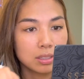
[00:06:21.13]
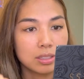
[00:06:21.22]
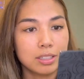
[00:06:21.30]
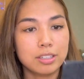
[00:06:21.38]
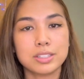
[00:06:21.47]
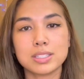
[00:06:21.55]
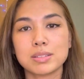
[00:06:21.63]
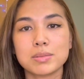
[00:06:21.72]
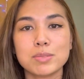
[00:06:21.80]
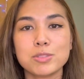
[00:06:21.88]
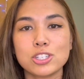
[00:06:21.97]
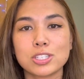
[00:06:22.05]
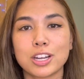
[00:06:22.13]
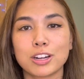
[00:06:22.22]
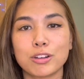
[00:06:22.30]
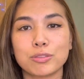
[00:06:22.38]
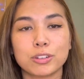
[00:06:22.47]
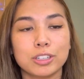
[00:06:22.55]
You know what? Sometimes you just gotta
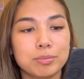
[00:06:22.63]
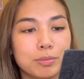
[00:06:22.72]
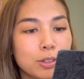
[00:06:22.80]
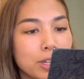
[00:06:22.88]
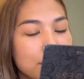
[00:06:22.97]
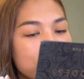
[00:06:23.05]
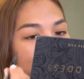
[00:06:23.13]
go for it, okay?